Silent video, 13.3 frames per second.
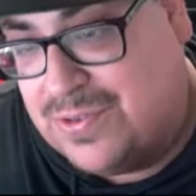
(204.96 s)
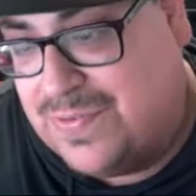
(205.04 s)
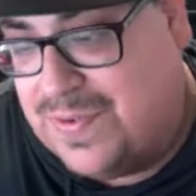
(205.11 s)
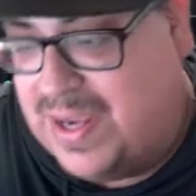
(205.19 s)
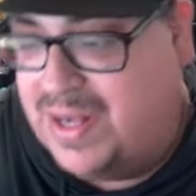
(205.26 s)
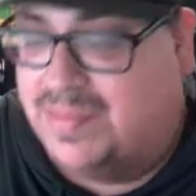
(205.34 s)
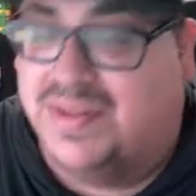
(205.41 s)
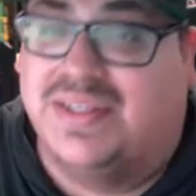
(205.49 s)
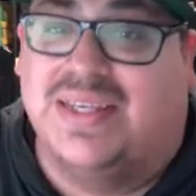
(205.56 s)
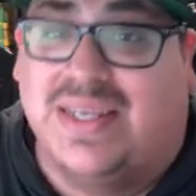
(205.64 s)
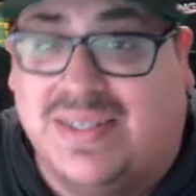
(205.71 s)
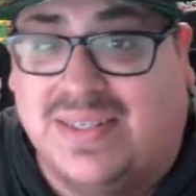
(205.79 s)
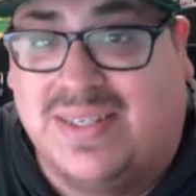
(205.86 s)
fan, I'm a
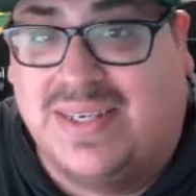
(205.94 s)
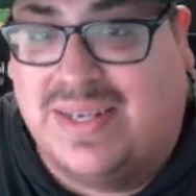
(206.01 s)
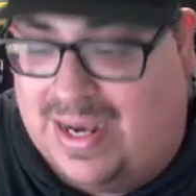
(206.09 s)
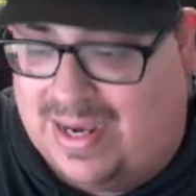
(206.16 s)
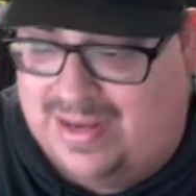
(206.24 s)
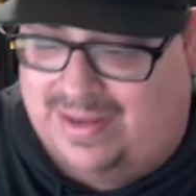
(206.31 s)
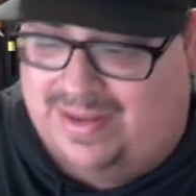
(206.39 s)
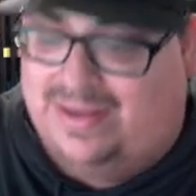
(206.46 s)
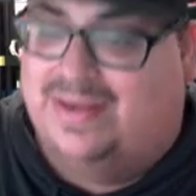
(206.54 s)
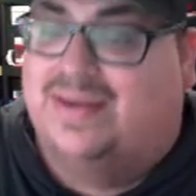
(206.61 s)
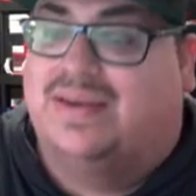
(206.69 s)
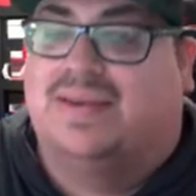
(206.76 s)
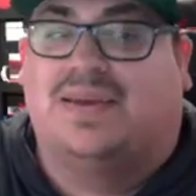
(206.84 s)
DC guy,
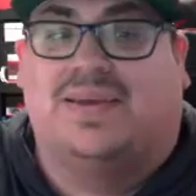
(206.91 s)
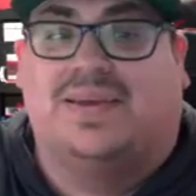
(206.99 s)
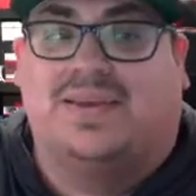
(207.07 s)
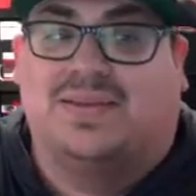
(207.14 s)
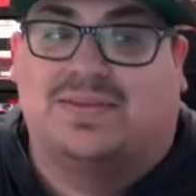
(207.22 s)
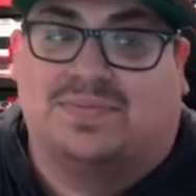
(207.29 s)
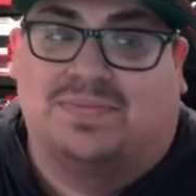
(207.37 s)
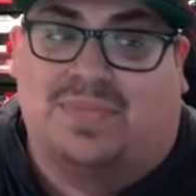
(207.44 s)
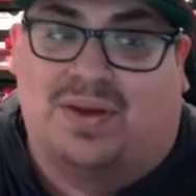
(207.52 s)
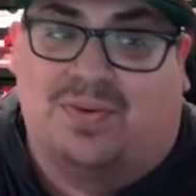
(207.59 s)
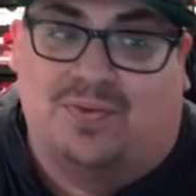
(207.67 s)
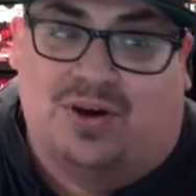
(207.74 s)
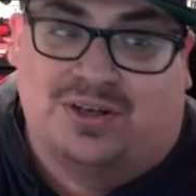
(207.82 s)
is
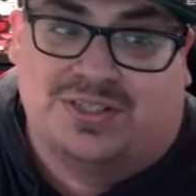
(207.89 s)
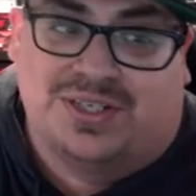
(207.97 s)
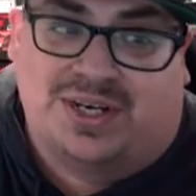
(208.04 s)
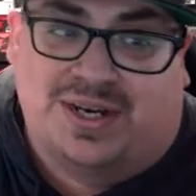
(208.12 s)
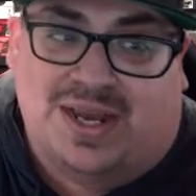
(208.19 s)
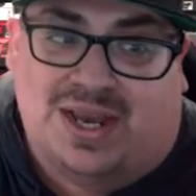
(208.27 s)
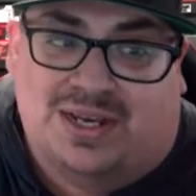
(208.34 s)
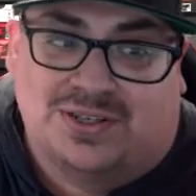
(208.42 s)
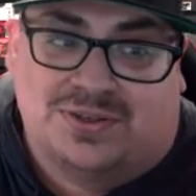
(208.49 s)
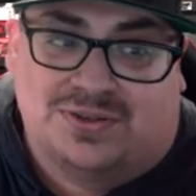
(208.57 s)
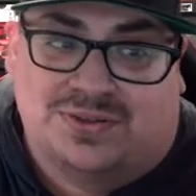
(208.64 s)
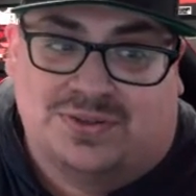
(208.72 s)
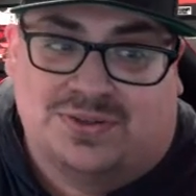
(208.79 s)
my Washington
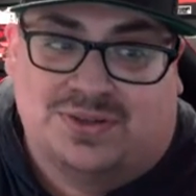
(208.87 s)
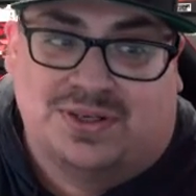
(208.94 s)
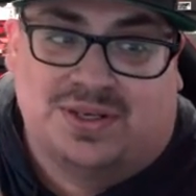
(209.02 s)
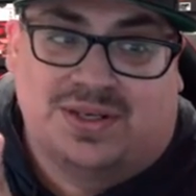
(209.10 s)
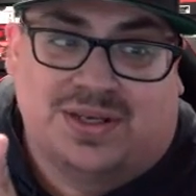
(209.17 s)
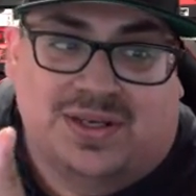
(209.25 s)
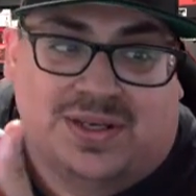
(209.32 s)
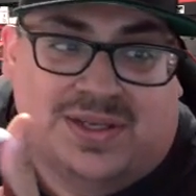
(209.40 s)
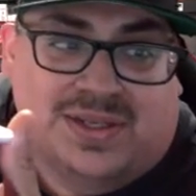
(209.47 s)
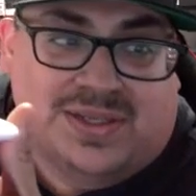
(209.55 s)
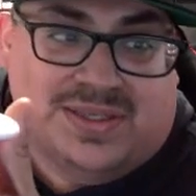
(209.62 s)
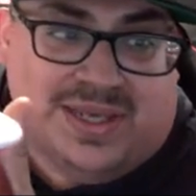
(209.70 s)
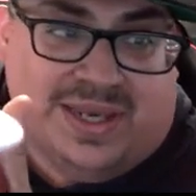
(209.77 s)
Nationals
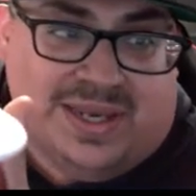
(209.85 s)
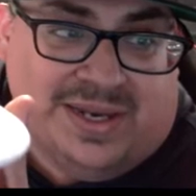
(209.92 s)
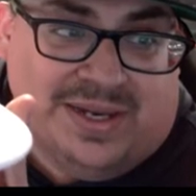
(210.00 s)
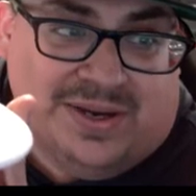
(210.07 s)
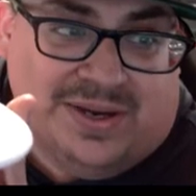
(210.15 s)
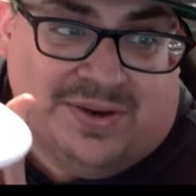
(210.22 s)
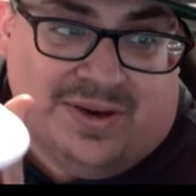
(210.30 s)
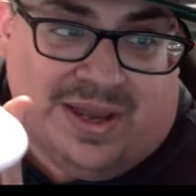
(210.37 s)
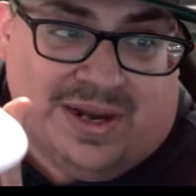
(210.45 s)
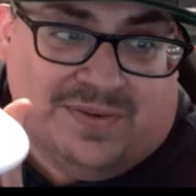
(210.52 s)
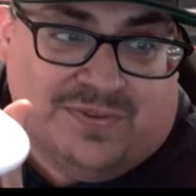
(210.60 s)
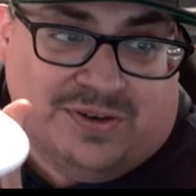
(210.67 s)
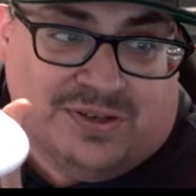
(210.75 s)
10-year
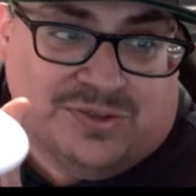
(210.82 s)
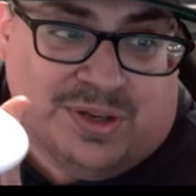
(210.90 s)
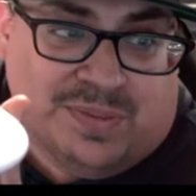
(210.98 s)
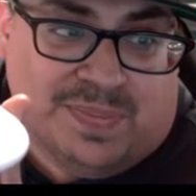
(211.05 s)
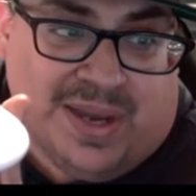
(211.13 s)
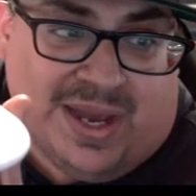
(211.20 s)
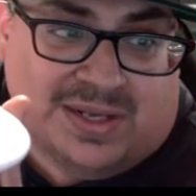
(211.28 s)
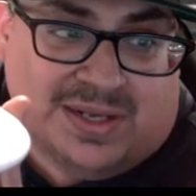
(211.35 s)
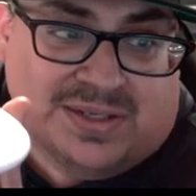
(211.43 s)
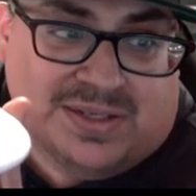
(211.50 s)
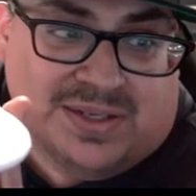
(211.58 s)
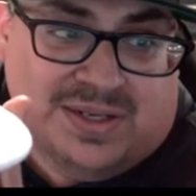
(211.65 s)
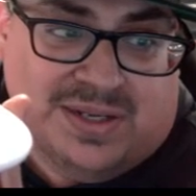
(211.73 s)
anniversary
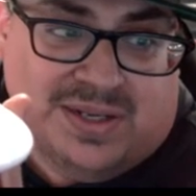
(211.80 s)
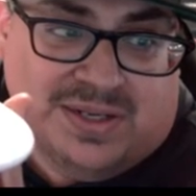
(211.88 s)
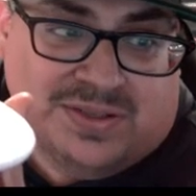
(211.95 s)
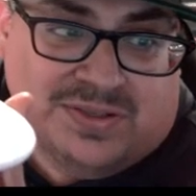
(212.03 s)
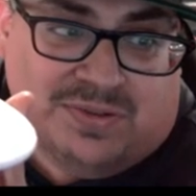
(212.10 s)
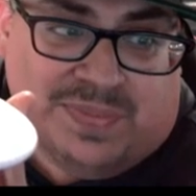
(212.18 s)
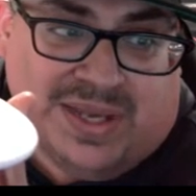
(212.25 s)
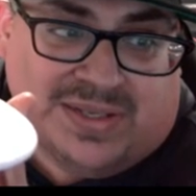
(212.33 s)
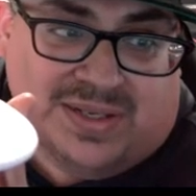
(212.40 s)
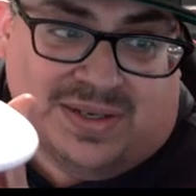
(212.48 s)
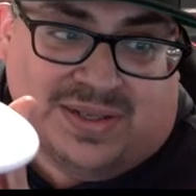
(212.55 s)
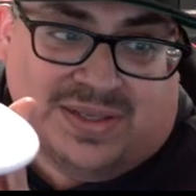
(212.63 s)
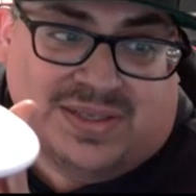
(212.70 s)
patch. So
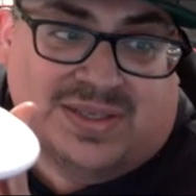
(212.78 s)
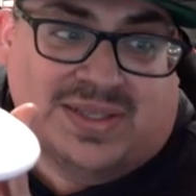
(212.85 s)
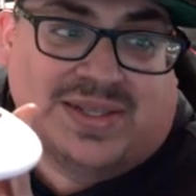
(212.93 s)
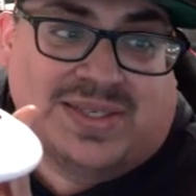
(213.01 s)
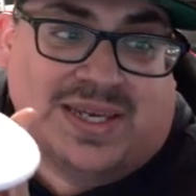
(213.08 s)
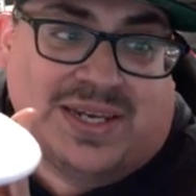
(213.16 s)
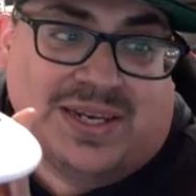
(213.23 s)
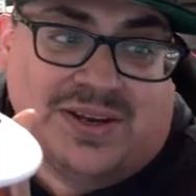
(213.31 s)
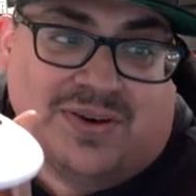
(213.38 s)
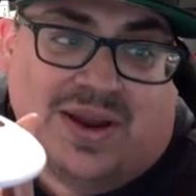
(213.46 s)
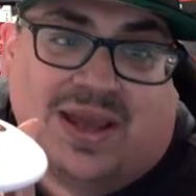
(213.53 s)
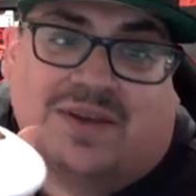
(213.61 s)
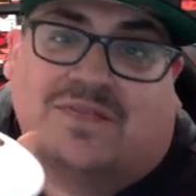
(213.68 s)
basically this is the
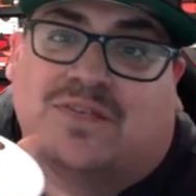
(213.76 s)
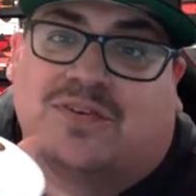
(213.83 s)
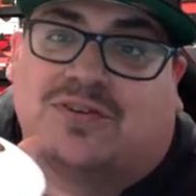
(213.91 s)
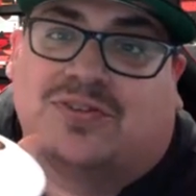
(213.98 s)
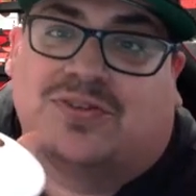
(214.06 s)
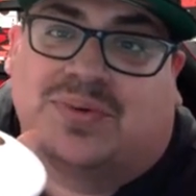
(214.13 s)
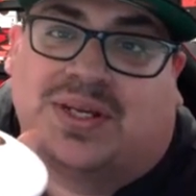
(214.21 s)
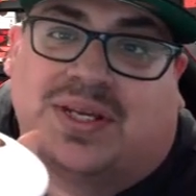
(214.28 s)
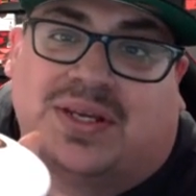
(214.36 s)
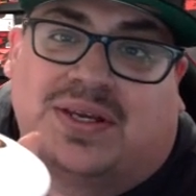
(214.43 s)
10-year anniversary